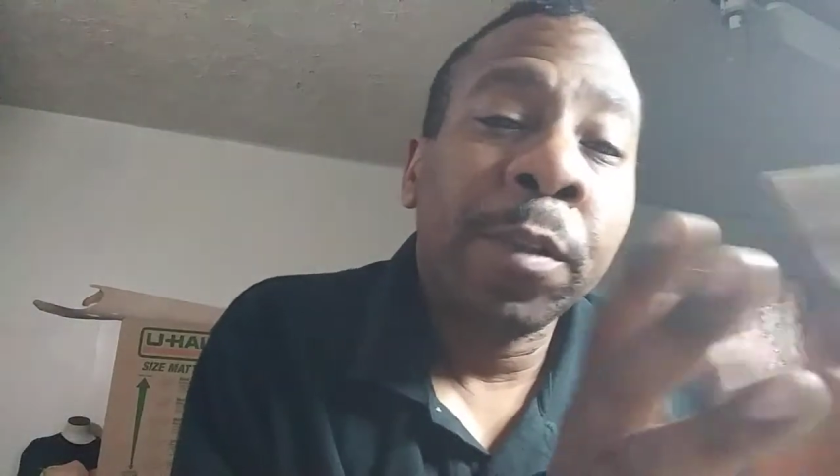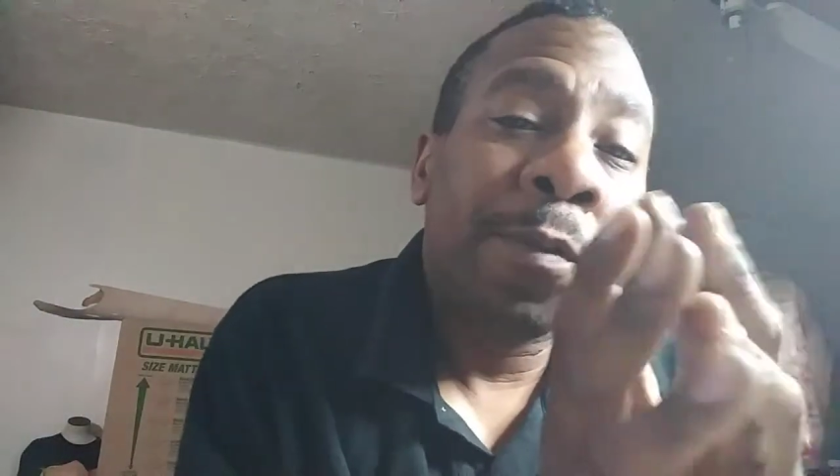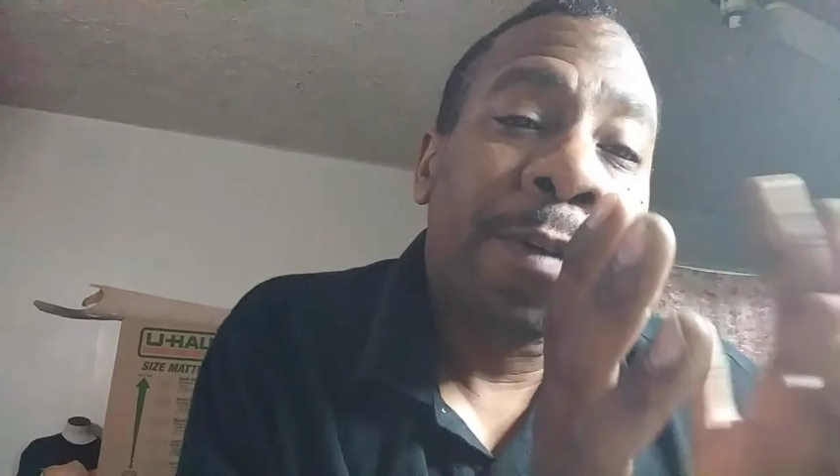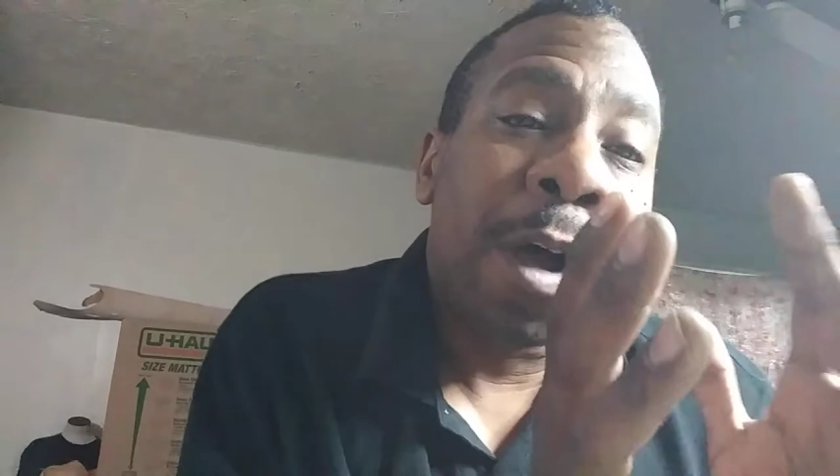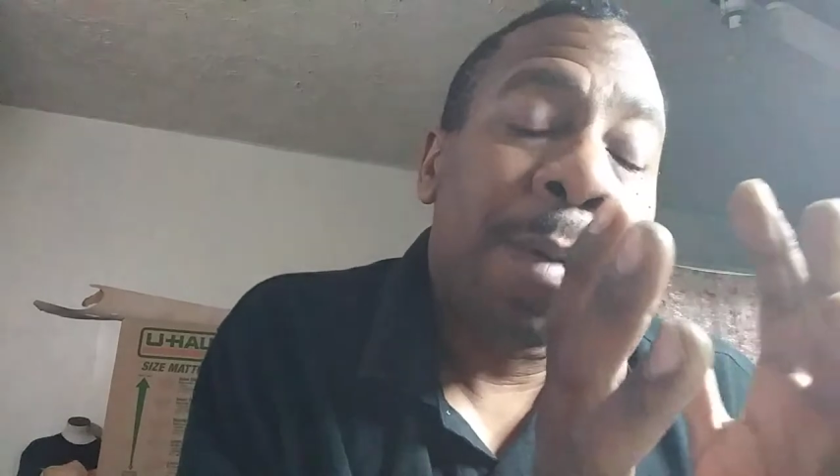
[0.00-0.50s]

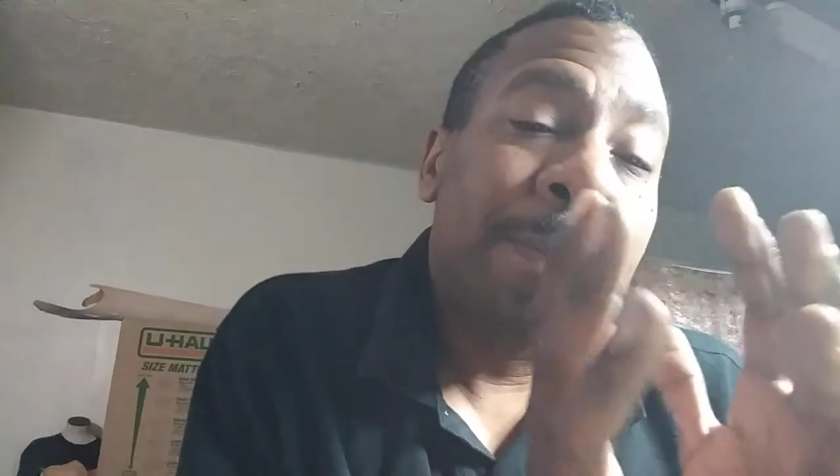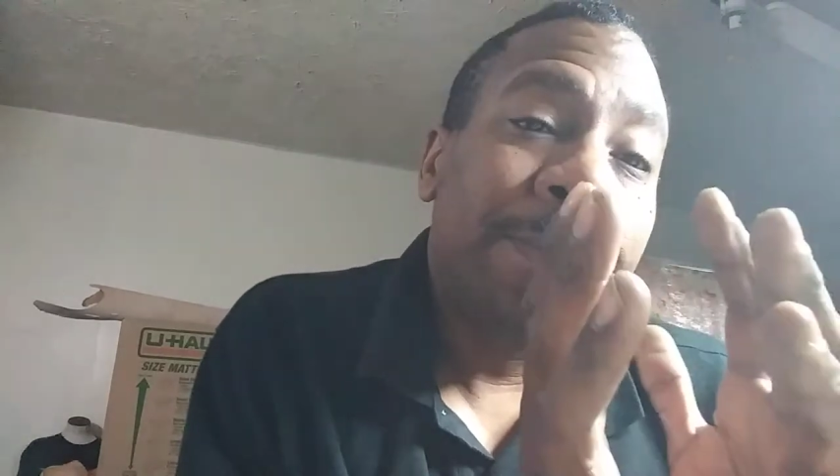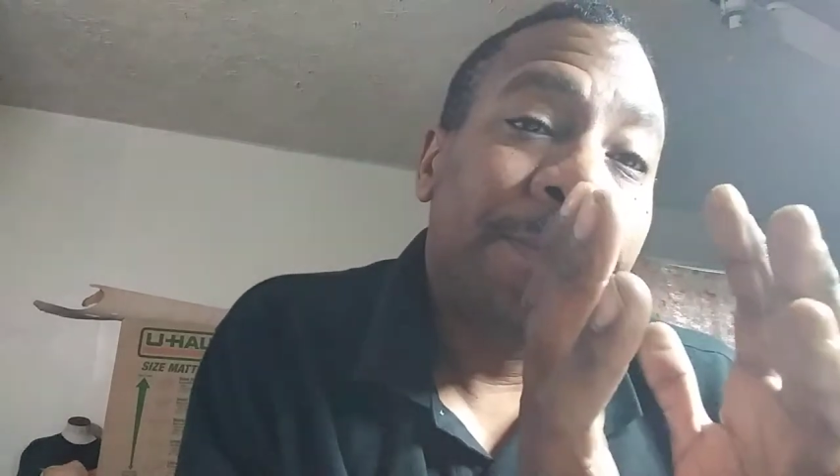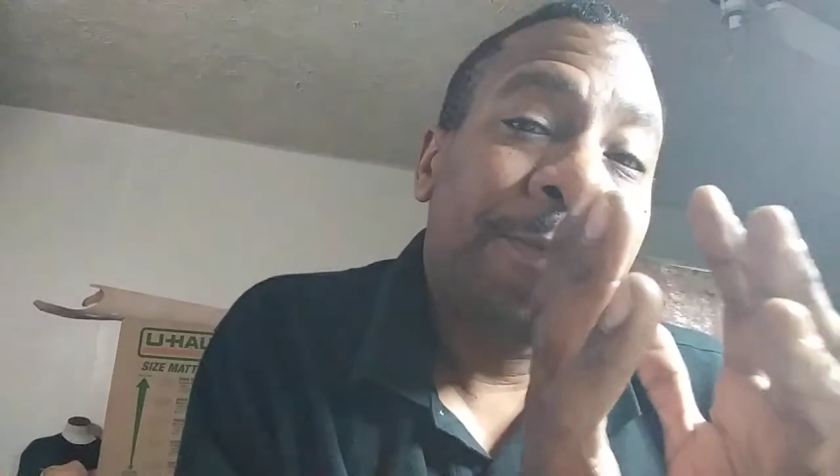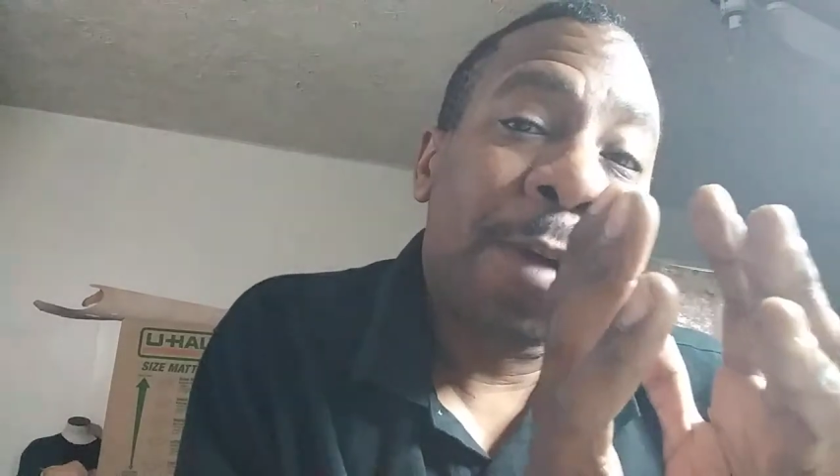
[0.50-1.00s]

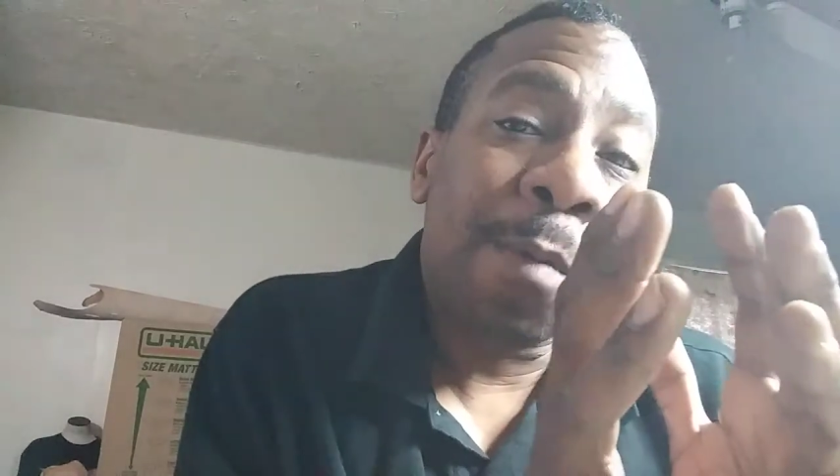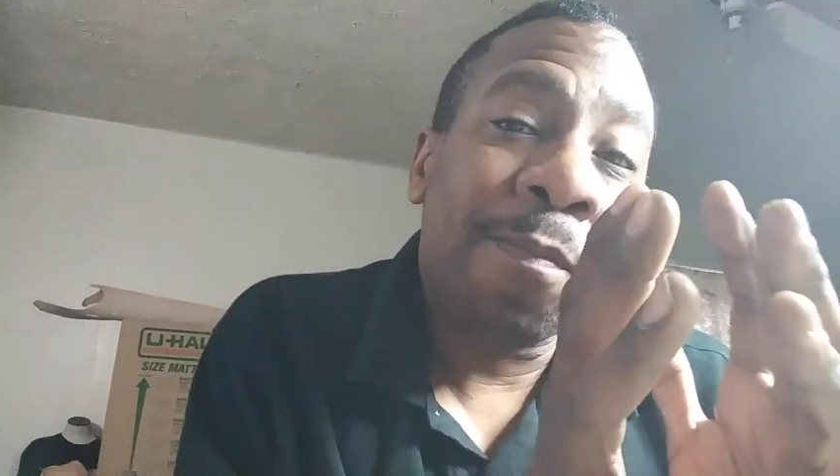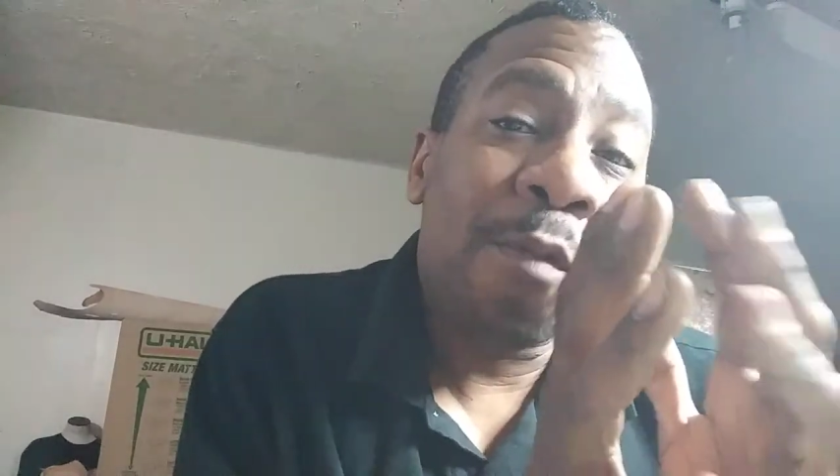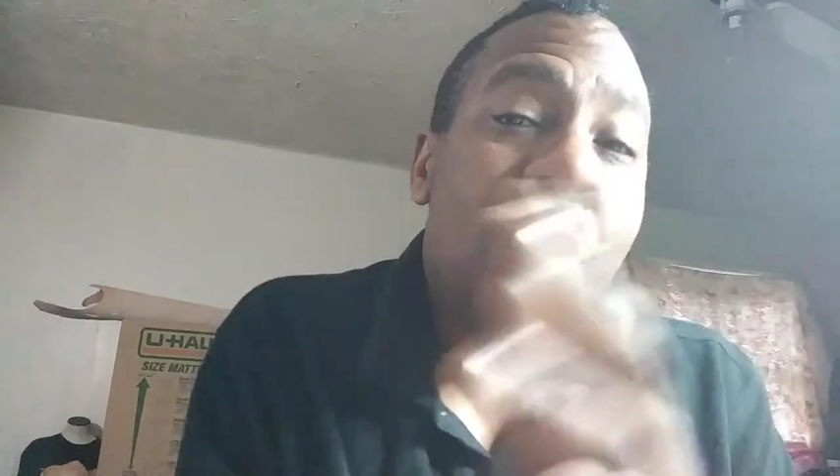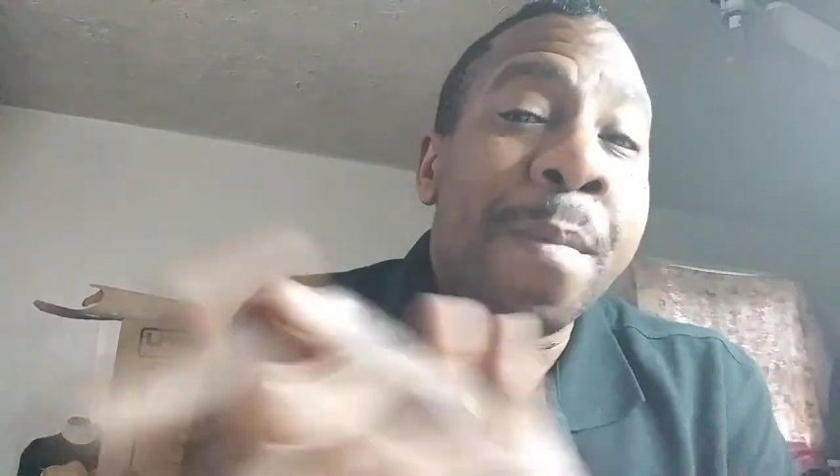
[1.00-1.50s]
from
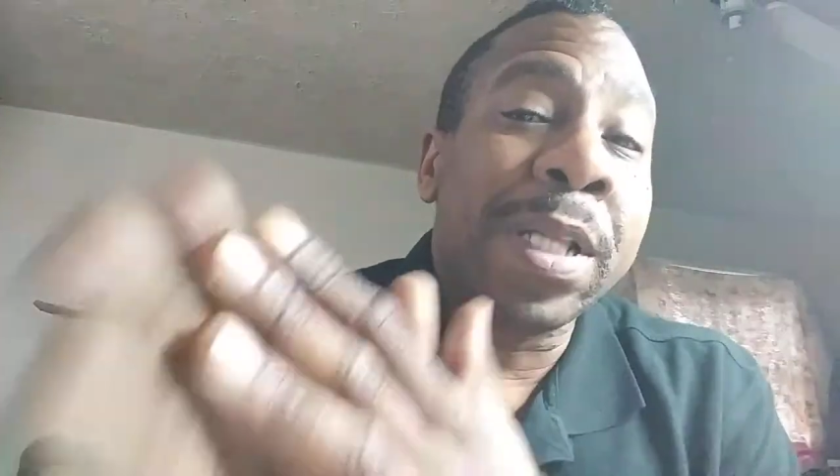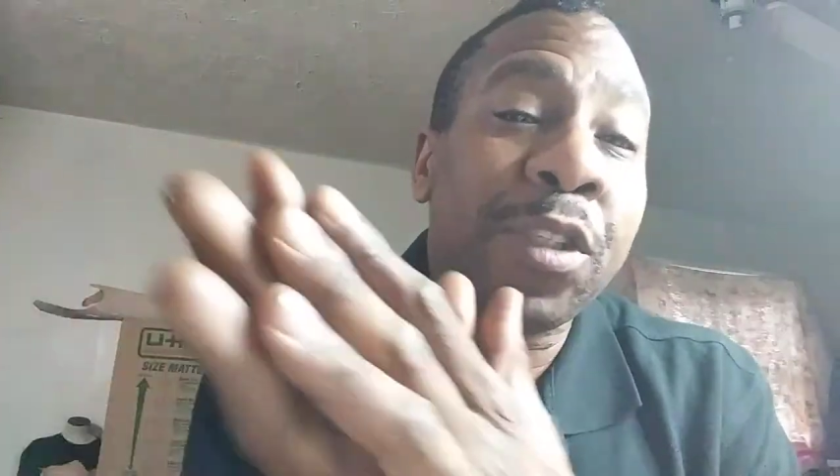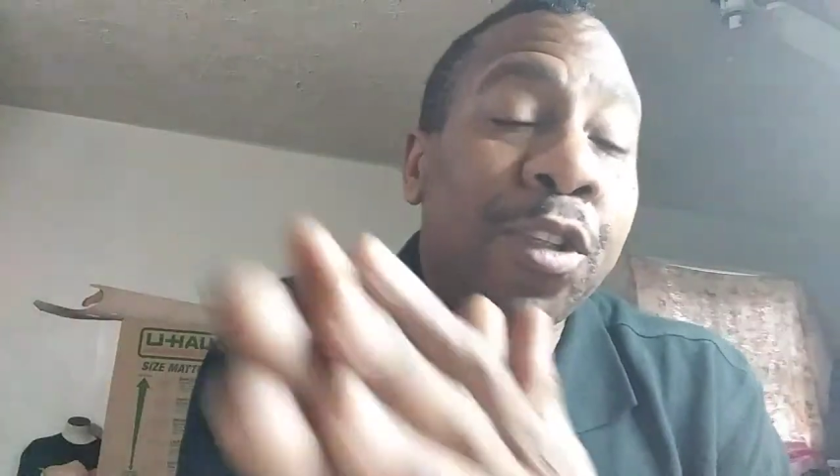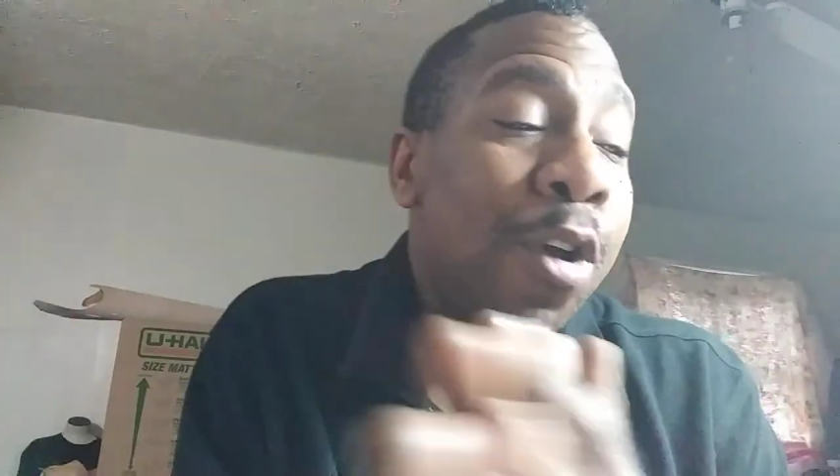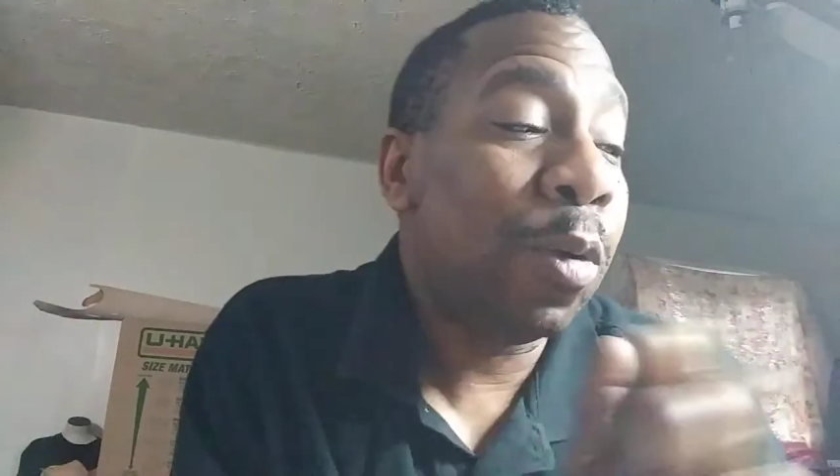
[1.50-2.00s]
from four
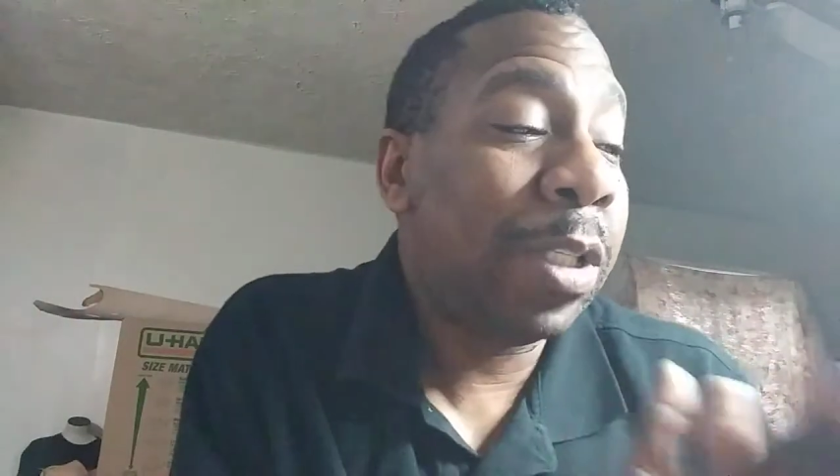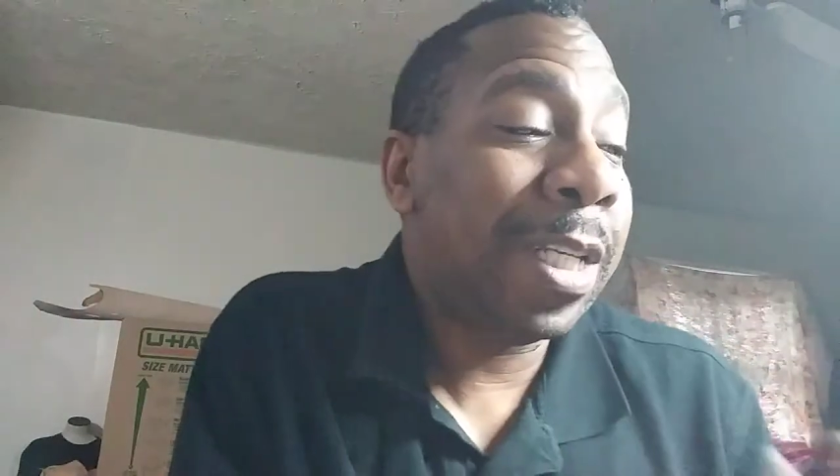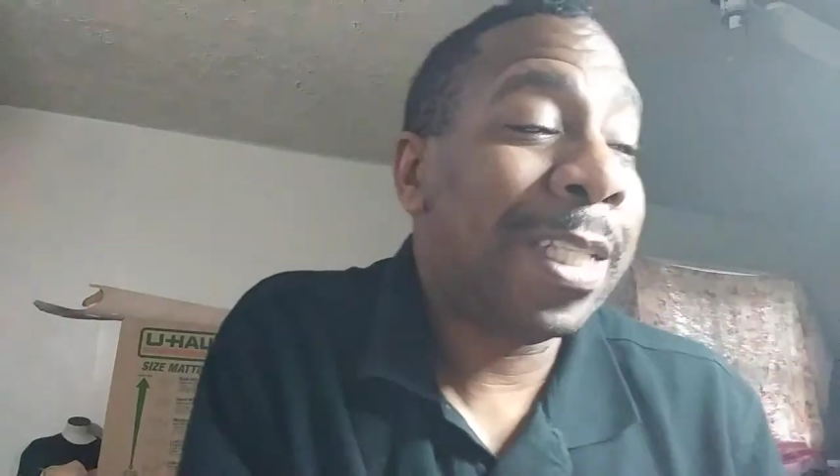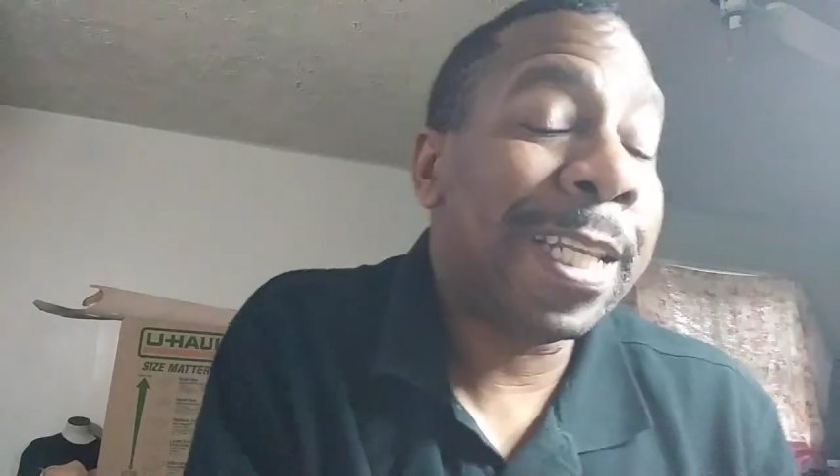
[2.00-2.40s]
months ago to,